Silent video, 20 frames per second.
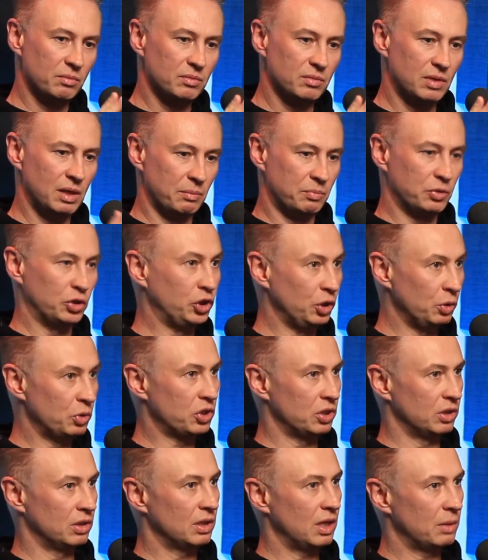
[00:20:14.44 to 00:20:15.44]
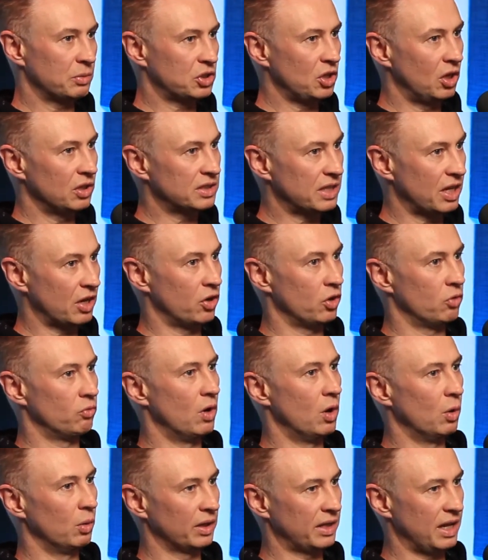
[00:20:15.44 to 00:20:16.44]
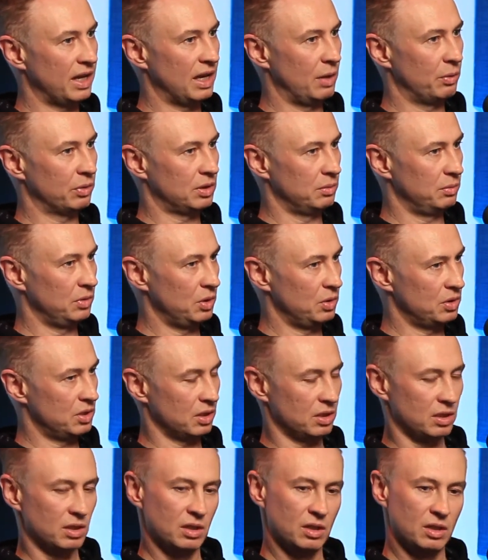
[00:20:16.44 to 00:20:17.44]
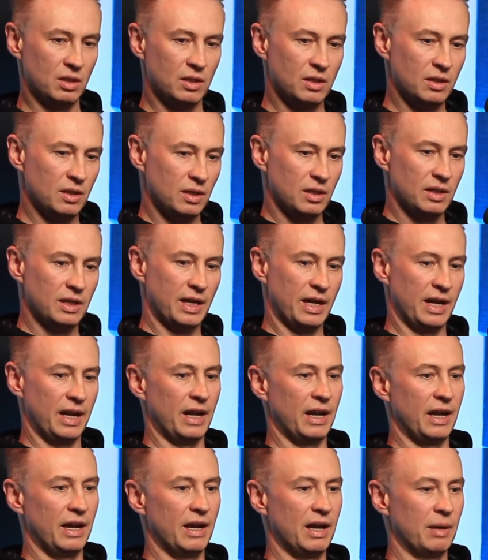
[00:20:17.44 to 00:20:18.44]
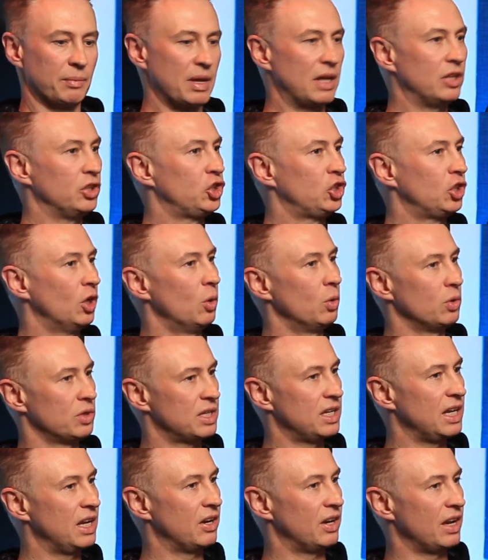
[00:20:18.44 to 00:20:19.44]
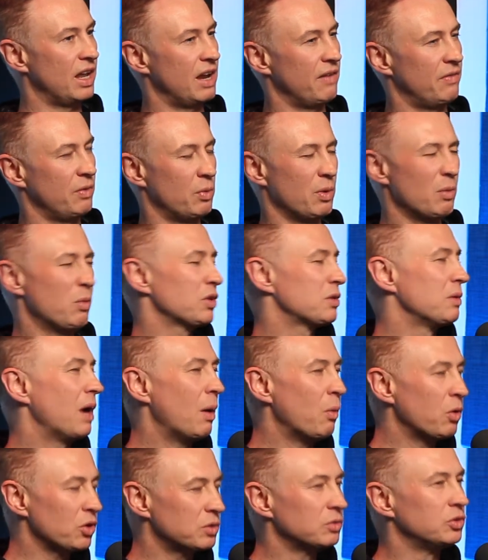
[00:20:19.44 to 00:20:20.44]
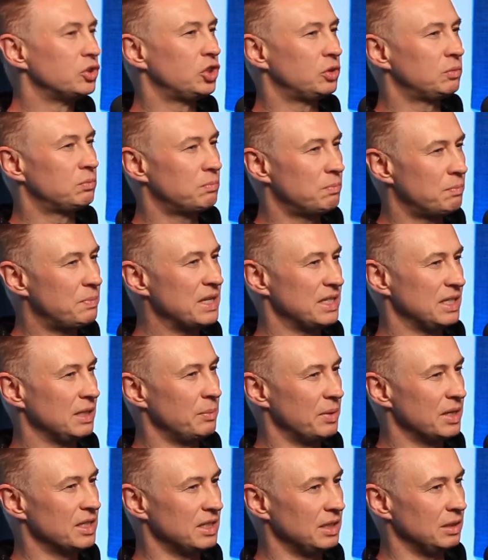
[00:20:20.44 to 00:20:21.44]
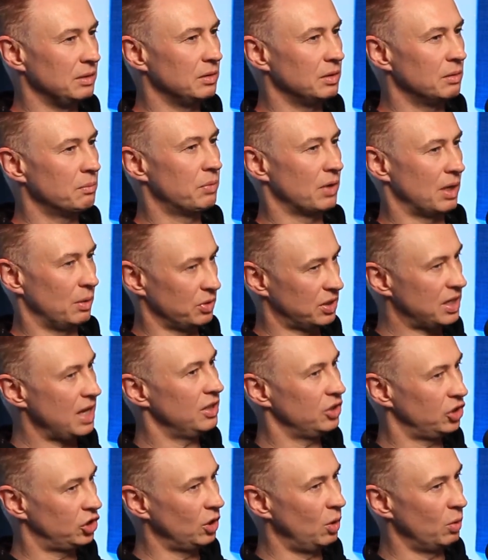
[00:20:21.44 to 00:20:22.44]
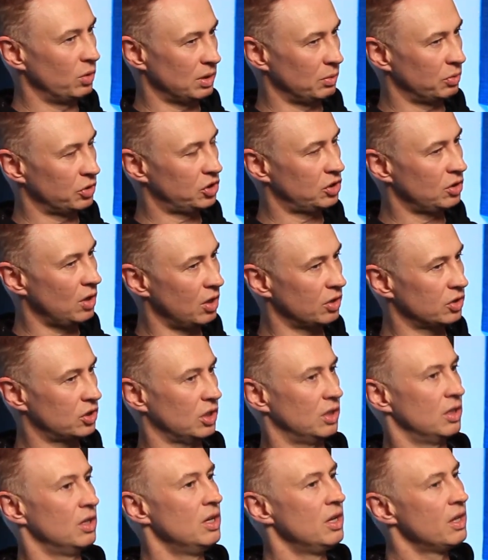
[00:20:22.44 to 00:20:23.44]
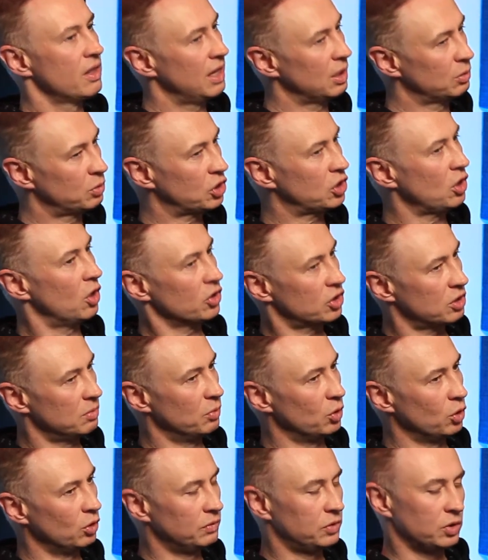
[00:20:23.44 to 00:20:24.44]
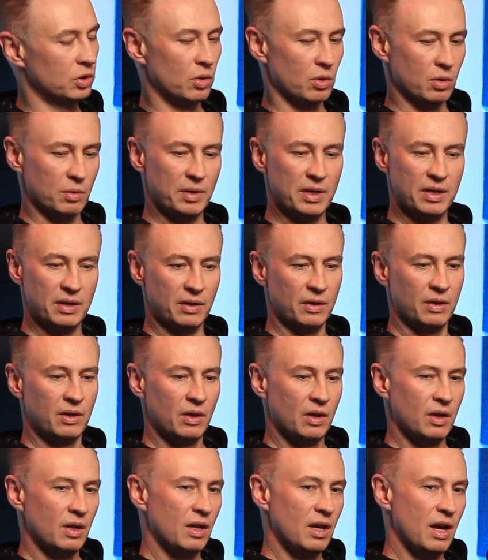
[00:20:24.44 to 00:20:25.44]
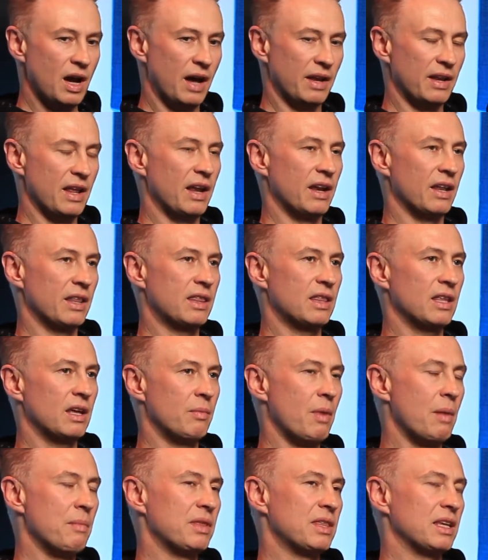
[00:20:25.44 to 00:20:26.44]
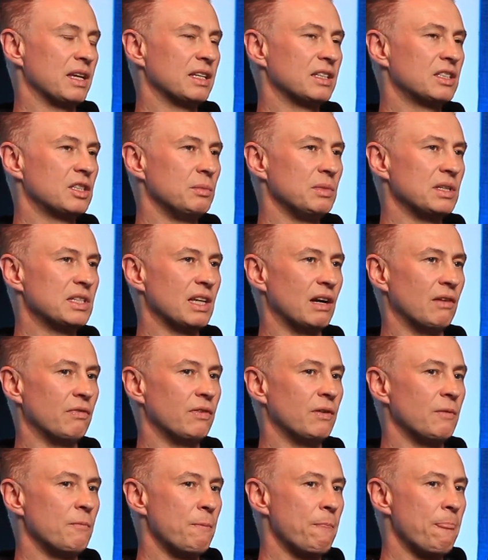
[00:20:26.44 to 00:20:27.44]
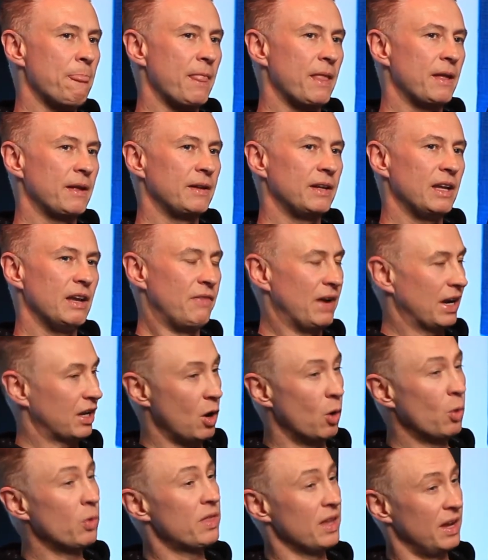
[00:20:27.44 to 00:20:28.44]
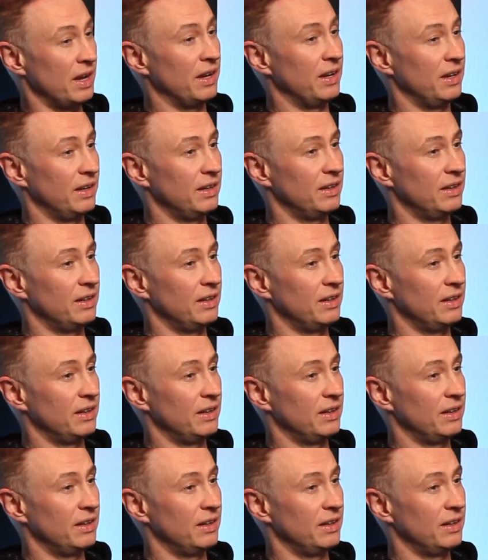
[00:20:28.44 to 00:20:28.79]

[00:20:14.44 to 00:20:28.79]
I'm producing, I'm starting to get on a roll again now with the music. I'm getting shows here and there. I wasn't busy, but I was getting shows. Things were starting to move, do you know what I mean? And then I remember thinking to myself, if I go there,